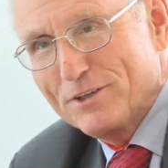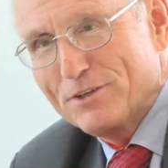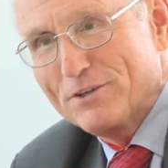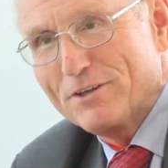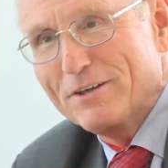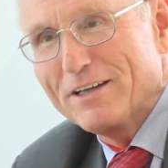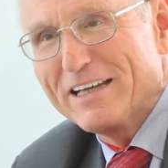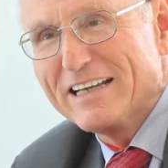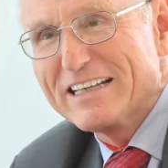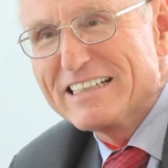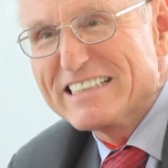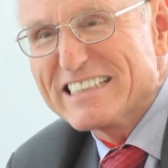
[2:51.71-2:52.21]
that
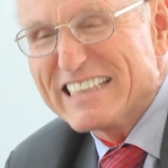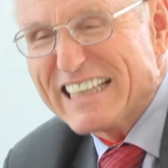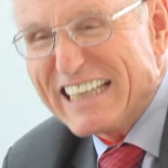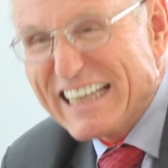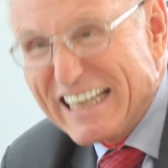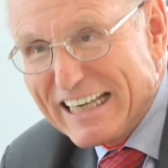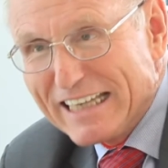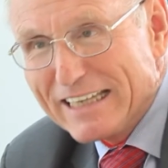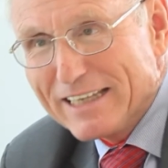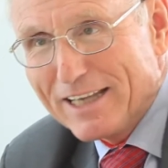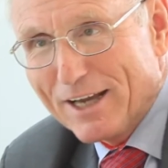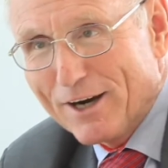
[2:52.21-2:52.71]
is
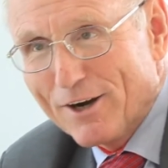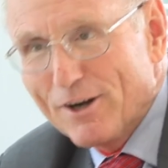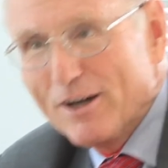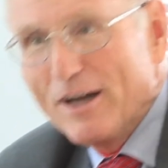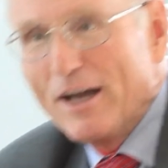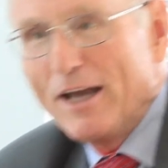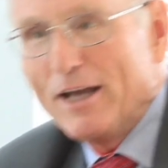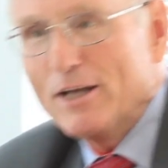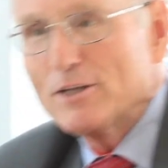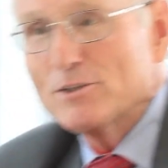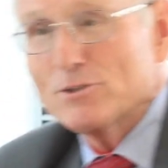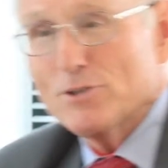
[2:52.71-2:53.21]
in there,
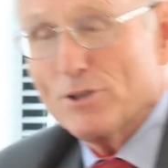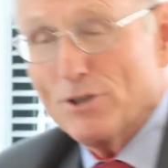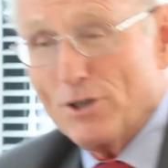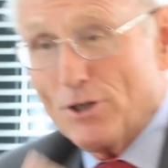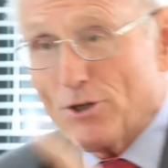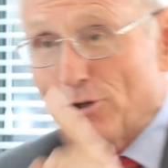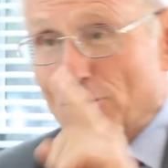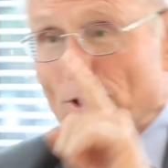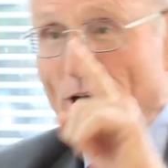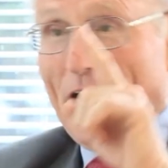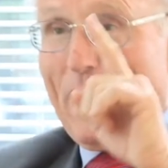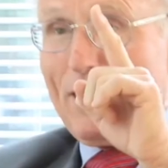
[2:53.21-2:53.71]
it's going to
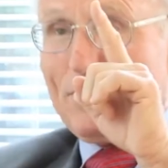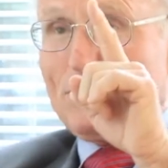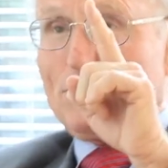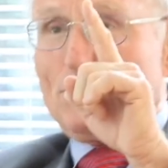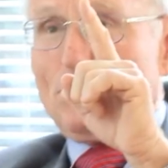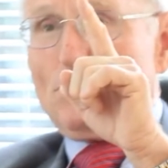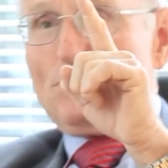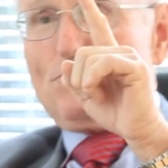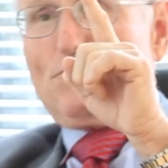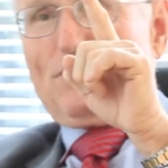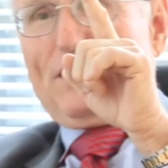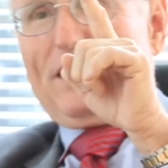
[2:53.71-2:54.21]
go down
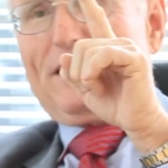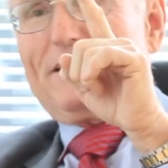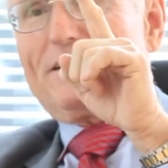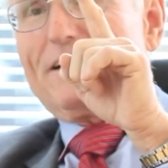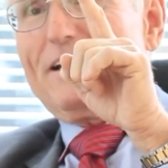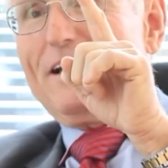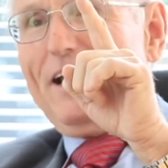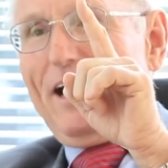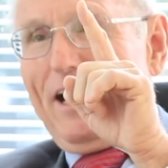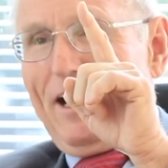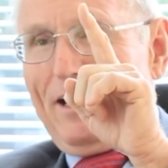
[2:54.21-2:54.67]
2 feet,